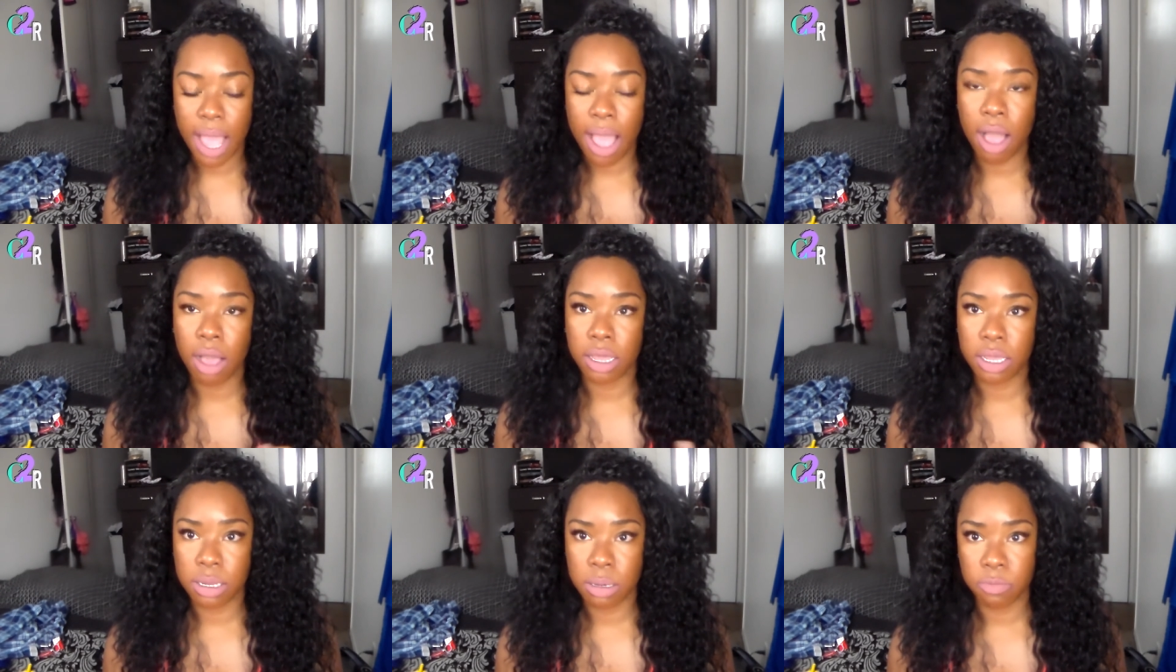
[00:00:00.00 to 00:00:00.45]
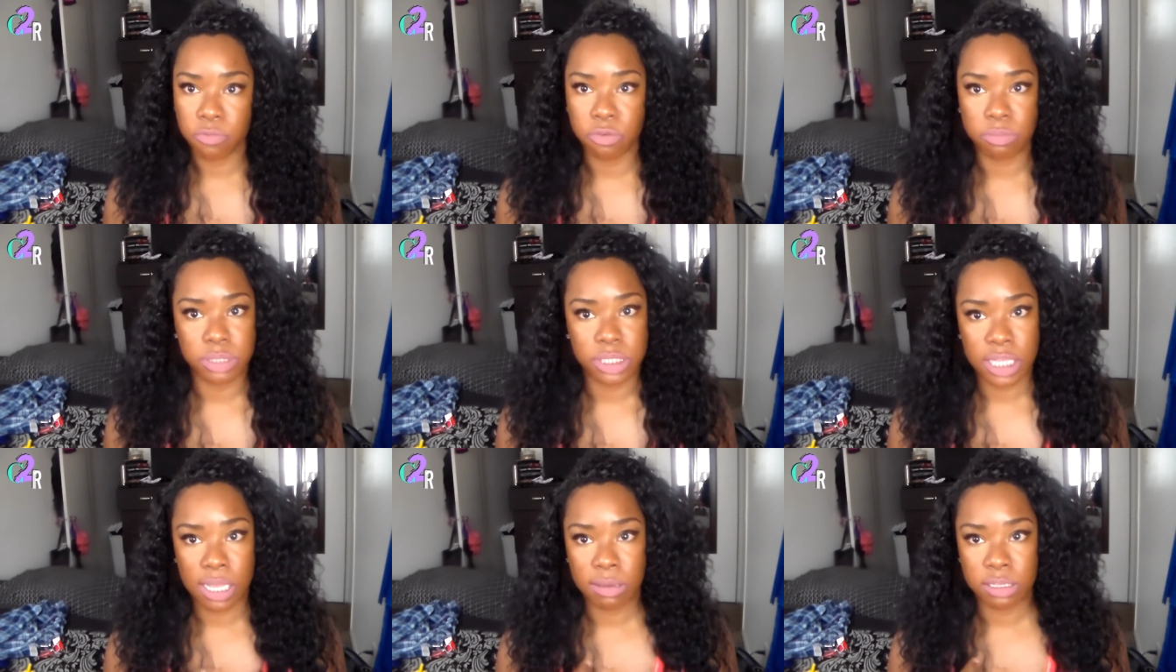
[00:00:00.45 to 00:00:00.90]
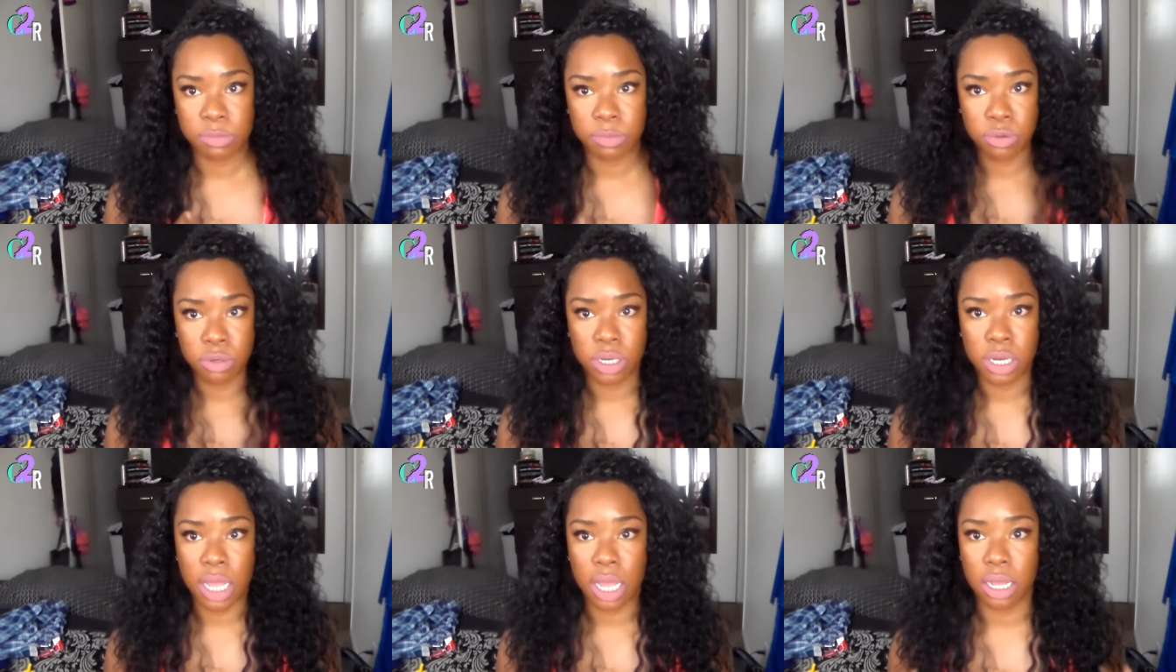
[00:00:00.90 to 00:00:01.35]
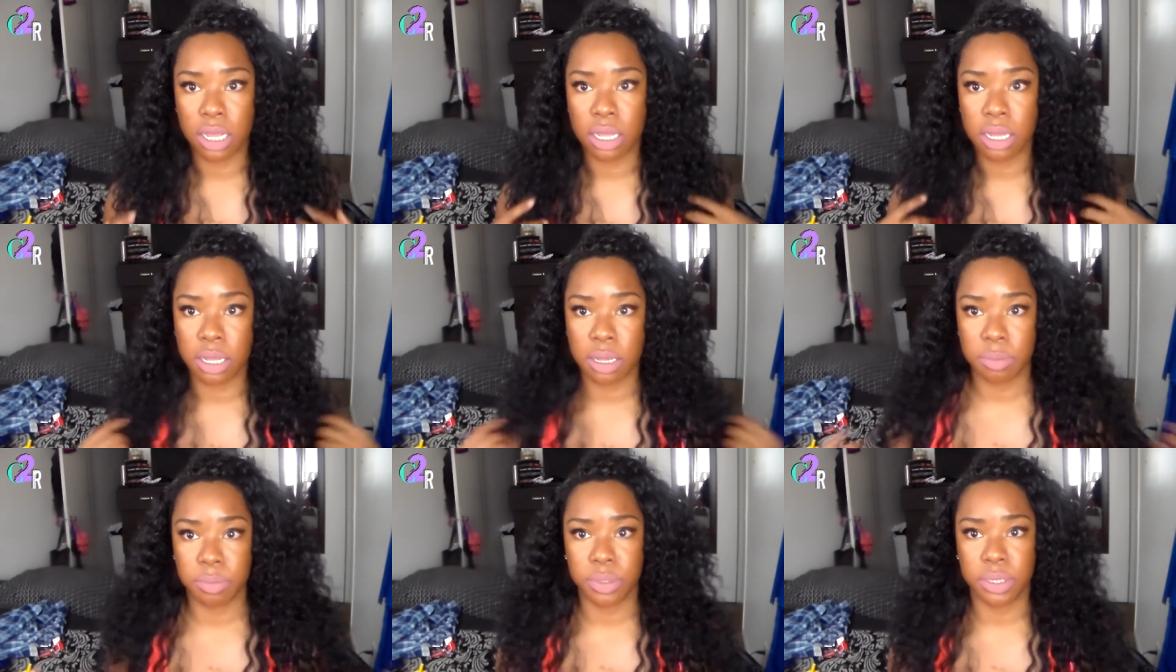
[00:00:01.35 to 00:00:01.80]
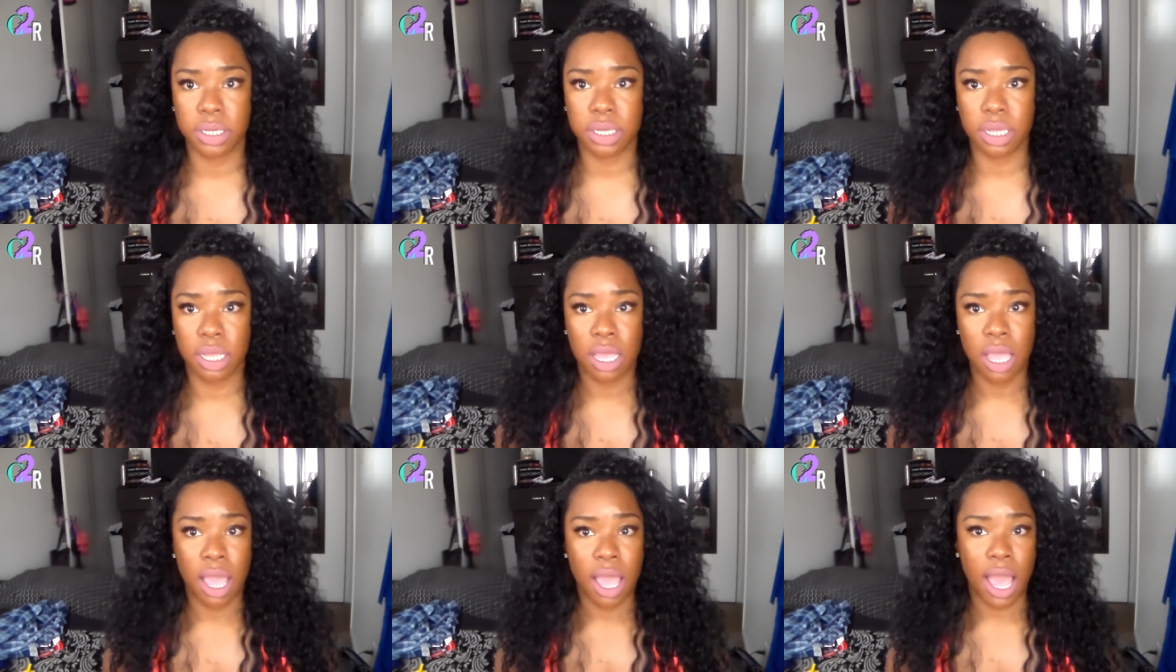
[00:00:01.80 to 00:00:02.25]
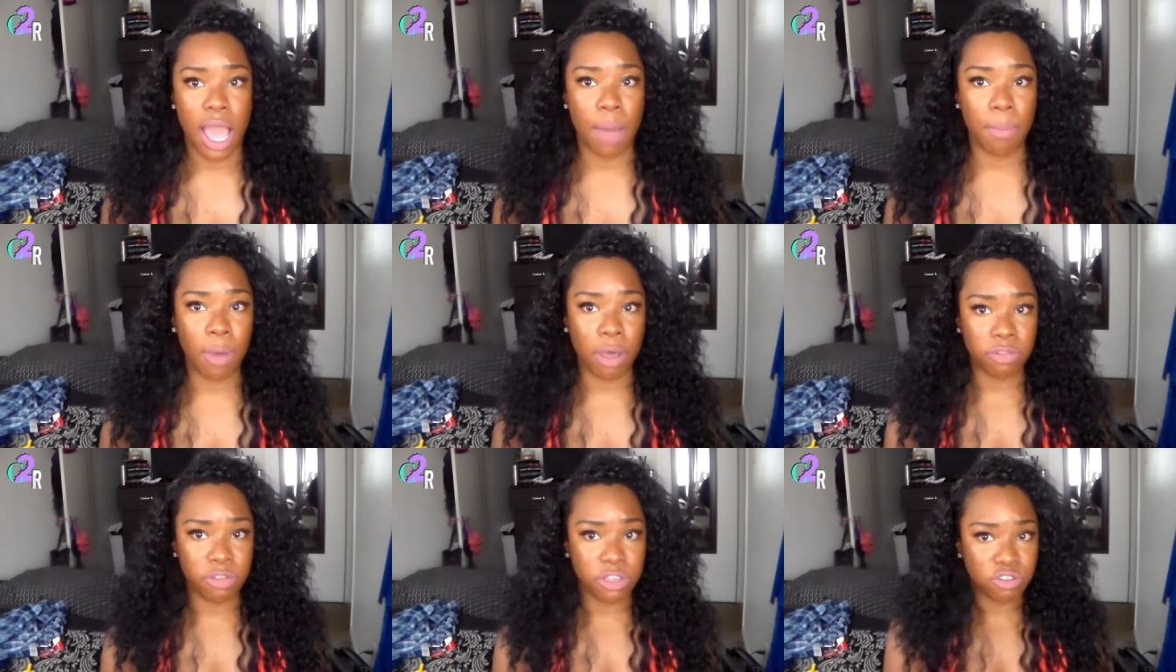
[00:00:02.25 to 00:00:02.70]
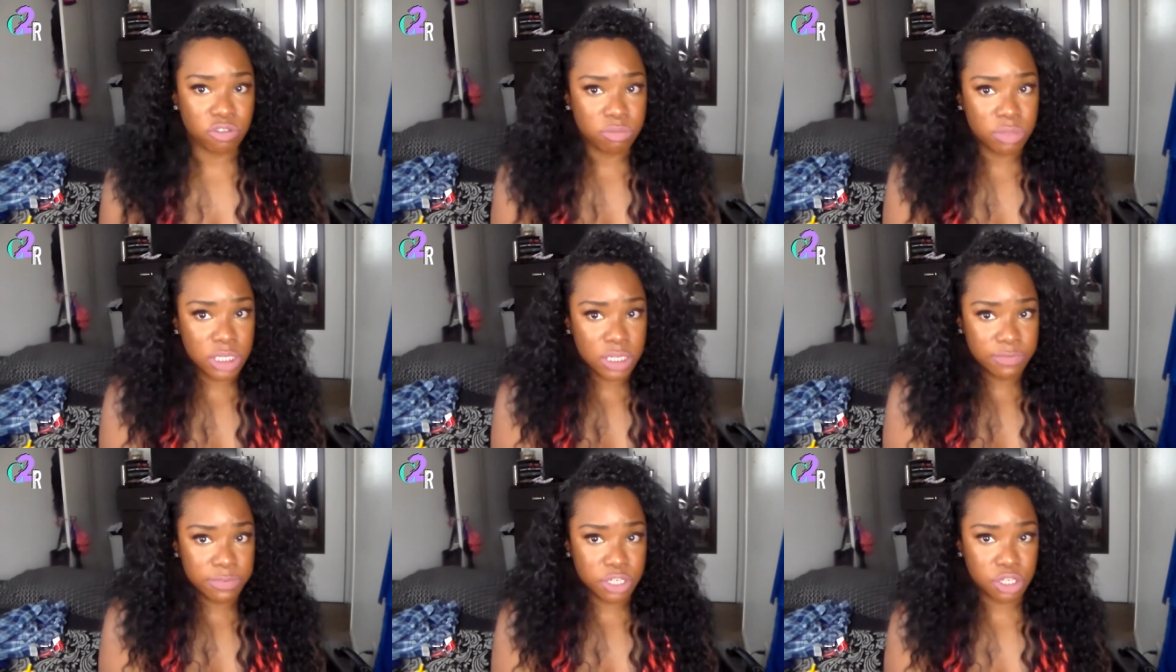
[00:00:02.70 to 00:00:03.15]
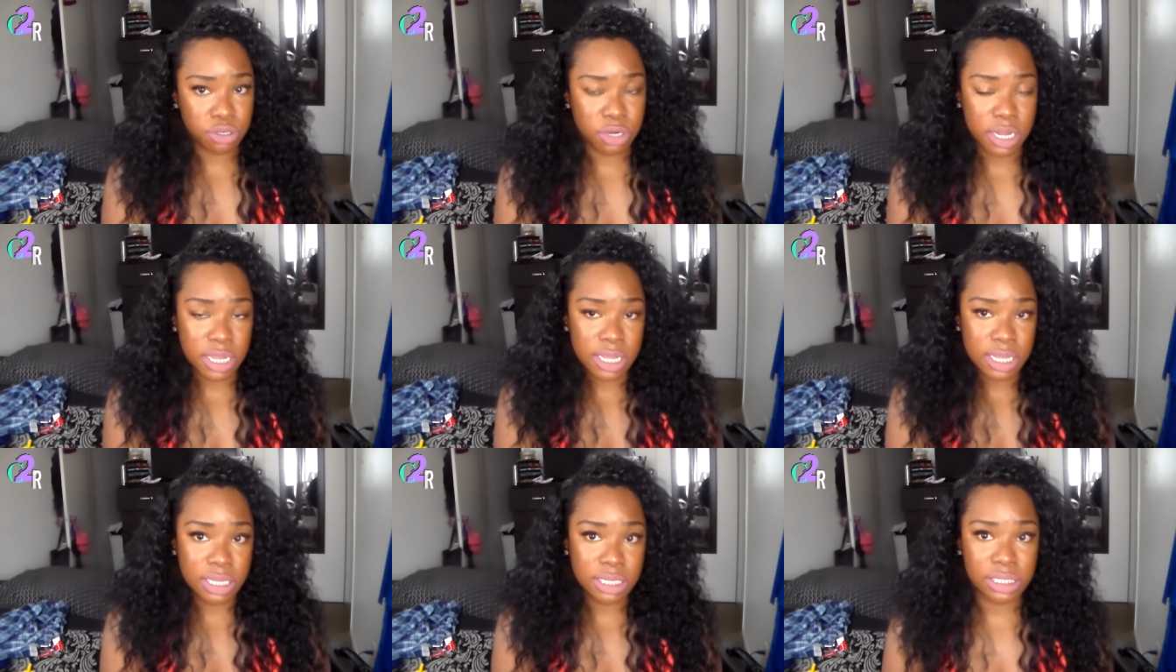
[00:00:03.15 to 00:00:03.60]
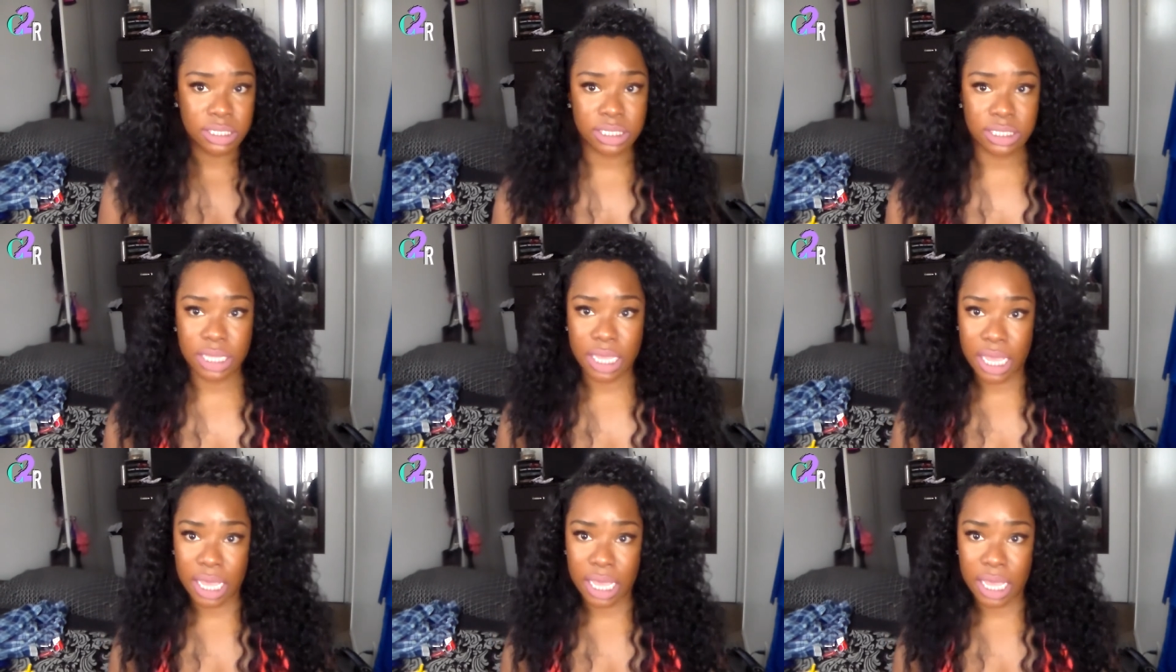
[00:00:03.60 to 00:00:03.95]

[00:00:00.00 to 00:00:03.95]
I'll get them from sounds beauty dot com, but I bought this from Divatress,